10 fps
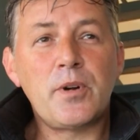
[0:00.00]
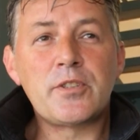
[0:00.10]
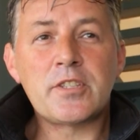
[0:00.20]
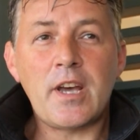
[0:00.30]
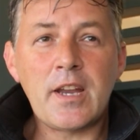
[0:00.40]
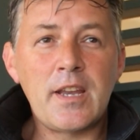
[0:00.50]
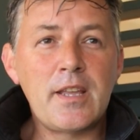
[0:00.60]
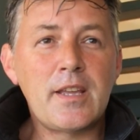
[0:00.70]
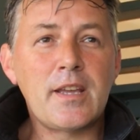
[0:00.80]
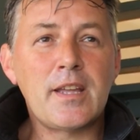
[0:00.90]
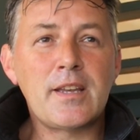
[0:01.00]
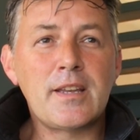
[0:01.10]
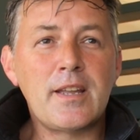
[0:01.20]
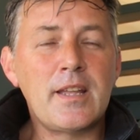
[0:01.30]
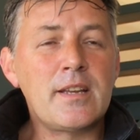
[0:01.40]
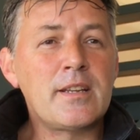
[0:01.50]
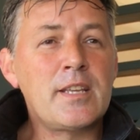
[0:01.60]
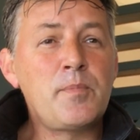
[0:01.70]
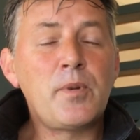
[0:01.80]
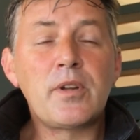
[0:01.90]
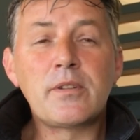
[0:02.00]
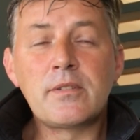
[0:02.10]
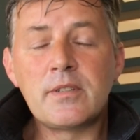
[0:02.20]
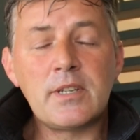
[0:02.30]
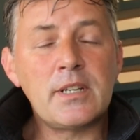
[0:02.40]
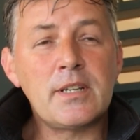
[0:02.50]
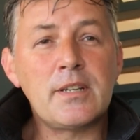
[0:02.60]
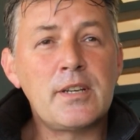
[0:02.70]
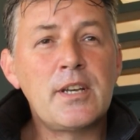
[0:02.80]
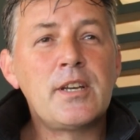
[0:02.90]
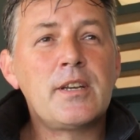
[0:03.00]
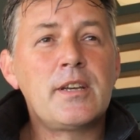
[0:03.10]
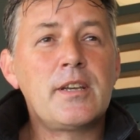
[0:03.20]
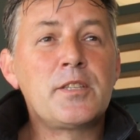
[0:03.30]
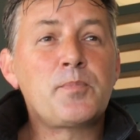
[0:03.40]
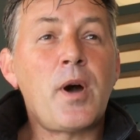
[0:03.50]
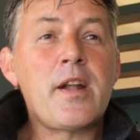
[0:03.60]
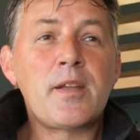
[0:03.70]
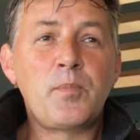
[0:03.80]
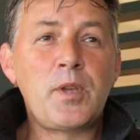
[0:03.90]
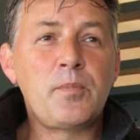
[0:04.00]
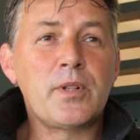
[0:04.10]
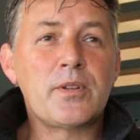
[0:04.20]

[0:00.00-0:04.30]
on cycling and keep on inspiring people,